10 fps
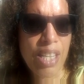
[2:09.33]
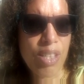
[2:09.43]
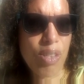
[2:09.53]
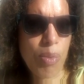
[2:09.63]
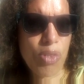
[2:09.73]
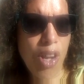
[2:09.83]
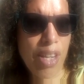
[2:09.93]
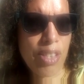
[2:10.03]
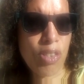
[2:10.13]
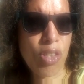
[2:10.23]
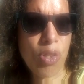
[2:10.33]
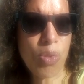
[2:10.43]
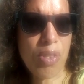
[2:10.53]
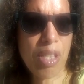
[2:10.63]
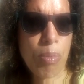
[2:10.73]
So I was talking
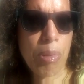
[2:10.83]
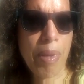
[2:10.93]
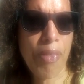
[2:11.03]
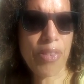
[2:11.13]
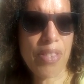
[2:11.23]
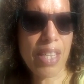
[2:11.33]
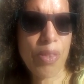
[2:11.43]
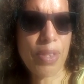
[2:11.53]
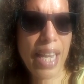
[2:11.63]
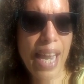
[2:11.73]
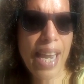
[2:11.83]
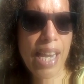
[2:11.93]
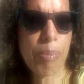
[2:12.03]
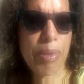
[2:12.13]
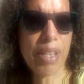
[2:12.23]
to someone about this the other
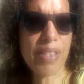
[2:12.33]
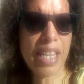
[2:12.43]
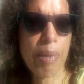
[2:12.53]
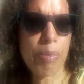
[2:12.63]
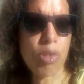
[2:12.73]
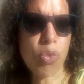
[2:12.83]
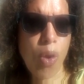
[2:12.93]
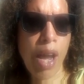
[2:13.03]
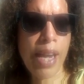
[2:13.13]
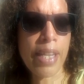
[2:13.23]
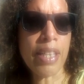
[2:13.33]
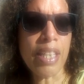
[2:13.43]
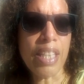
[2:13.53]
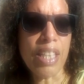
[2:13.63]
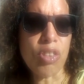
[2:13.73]
day because they had been trying
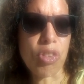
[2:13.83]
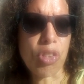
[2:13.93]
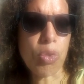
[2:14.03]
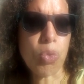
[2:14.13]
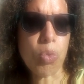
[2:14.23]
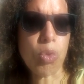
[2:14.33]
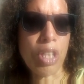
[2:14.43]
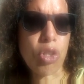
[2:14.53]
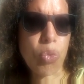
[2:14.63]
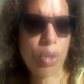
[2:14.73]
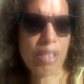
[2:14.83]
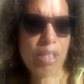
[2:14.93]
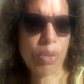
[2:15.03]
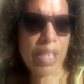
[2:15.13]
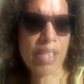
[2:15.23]
to increase
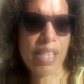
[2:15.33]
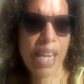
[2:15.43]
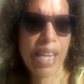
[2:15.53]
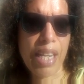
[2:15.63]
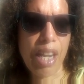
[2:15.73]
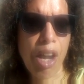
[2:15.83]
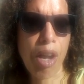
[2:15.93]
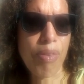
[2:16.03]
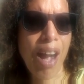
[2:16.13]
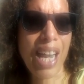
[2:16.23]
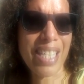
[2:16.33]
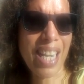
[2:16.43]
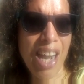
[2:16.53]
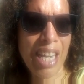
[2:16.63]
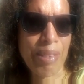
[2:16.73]
their intake of
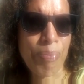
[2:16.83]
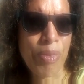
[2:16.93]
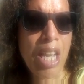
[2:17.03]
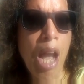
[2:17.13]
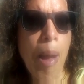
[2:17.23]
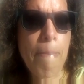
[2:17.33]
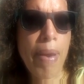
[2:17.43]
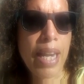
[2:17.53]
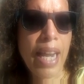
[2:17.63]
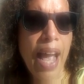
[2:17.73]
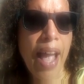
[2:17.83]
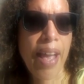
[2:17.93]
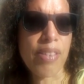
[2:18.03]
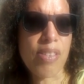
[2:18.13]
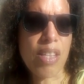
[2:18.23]
iodine. But
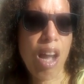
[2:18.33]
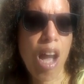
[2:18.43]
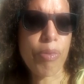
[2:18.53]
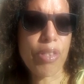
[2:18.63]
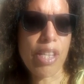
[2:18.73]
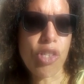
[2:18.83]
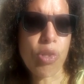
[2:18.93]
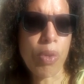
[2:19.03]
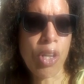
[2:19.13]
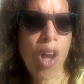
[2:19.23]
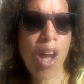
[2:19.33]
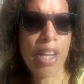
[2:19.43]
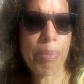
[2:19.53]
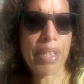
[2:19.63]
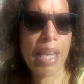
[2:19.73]
as the conversation went on,
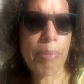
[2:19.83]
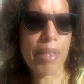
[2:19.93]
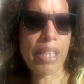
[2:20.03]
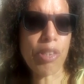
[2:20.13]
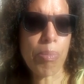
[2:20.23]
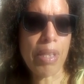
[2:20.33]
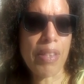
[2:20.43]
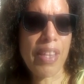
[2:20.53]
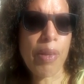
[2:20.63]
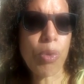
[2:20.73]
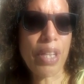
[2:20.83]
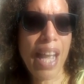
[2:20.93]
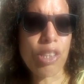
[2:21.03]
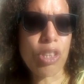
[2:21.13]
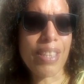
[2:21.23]
it became clear to me that they weren't
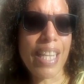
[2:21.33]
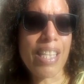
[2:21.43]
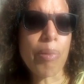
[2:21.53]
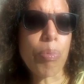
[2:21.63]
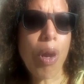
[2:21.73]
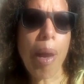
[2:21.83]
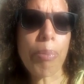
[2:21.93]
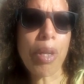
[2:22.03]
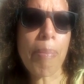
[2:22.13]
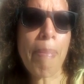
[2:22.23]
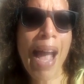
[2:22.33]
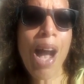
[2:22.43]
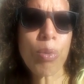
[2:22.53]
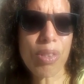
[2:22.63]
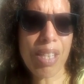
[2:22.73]
actually taking the proper
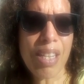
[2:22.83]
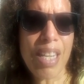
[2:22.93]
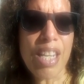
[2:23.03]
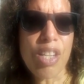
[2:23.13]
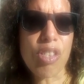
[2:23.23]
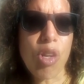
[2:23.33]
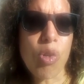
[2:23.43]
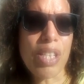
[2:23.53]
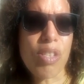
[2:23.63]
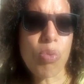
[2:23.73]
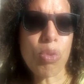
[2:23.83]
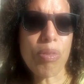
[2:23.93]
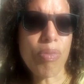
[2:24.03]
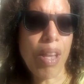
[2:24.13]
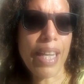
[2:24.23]
amount. So it's sort
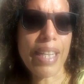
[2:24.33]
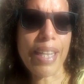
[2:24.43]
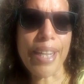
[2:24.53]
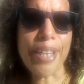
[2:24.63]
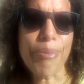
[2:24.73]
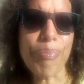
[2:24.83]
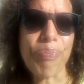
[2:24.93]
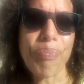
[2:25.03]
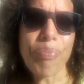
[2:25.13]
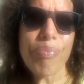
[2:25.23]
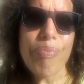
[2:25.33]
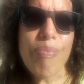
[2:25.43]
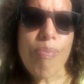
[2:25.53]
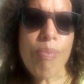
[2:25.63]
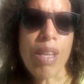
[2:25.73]
of like, a
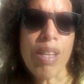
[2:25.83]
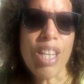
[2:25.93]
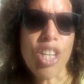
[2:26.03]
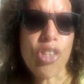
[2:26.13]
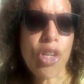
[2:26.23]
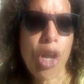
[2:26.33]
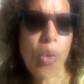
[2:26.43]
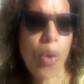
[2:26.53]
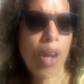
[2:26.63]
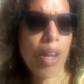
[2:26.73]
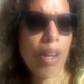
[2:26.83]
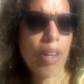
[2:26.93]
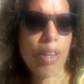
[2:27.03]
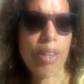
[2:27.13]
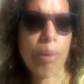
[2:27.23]

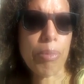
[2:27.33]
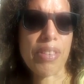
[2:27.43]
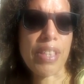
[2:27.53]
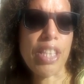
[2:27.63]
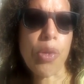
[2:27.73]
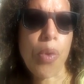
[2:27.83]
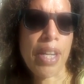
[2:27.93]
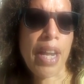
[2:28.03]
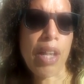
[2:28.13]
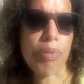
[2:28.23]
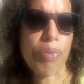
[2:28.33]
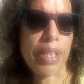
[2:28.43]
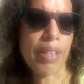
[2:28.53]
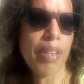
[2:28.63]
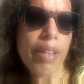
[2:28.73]
mosquito on an elephant.